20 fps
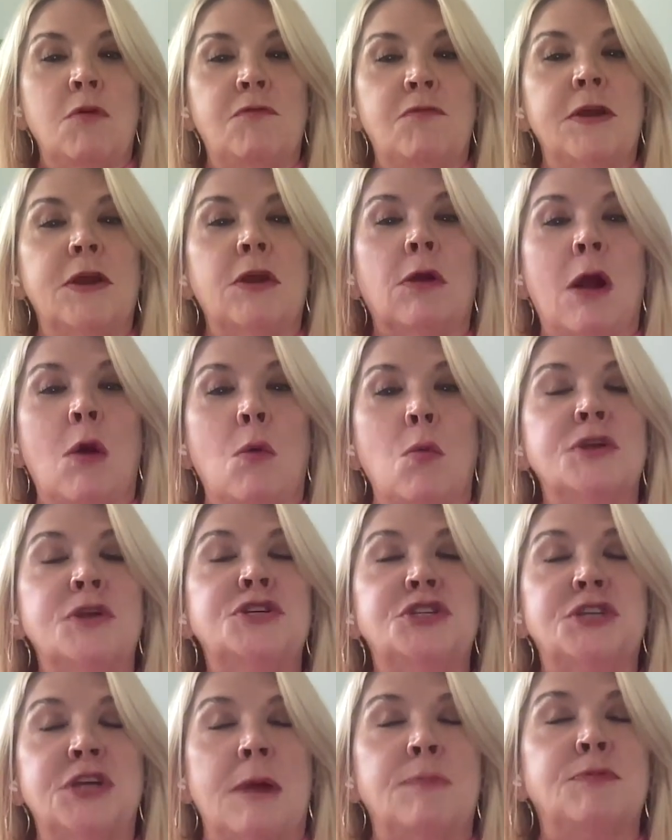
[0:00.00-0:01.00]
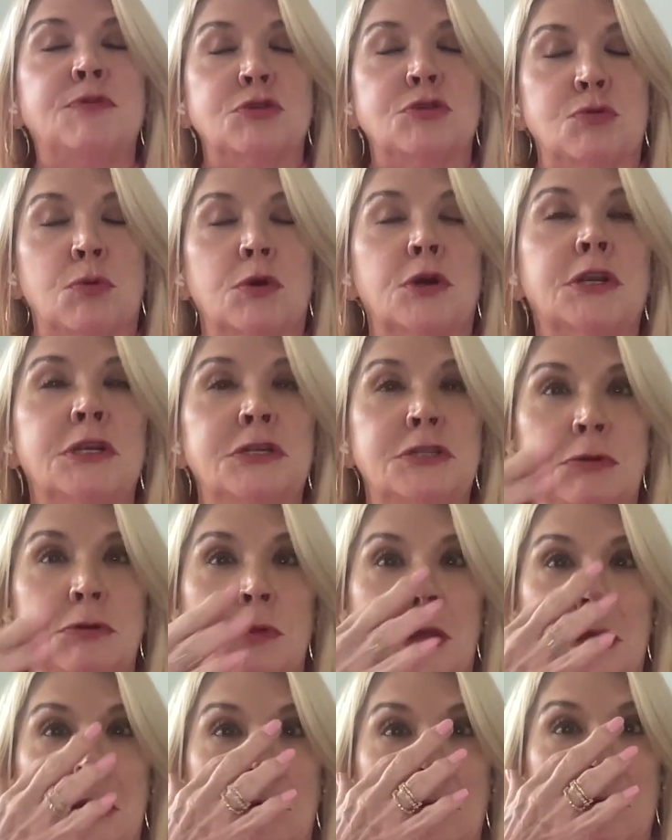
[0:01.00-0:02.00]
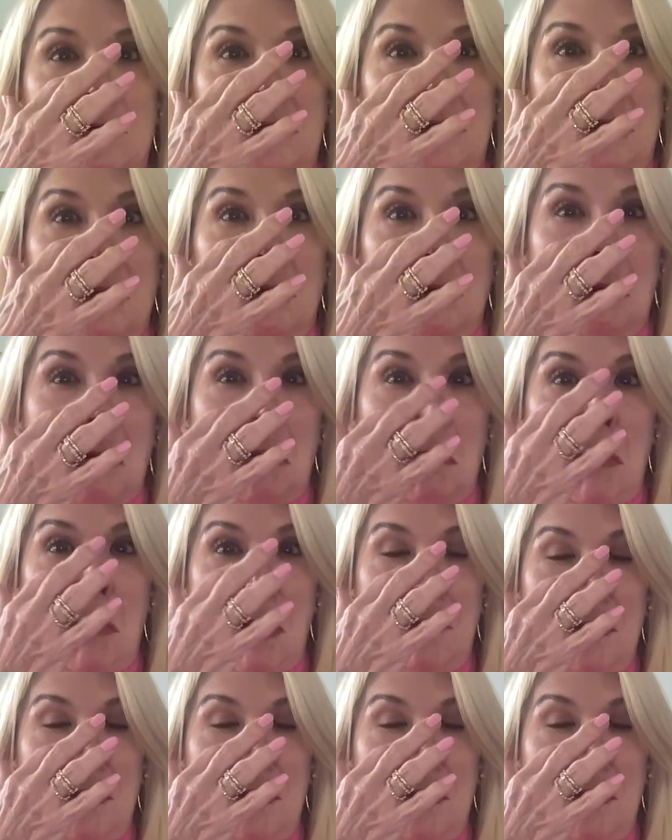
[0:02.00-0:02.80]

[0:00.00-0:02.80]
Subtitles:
figure out which chapters we're going to do later in the year.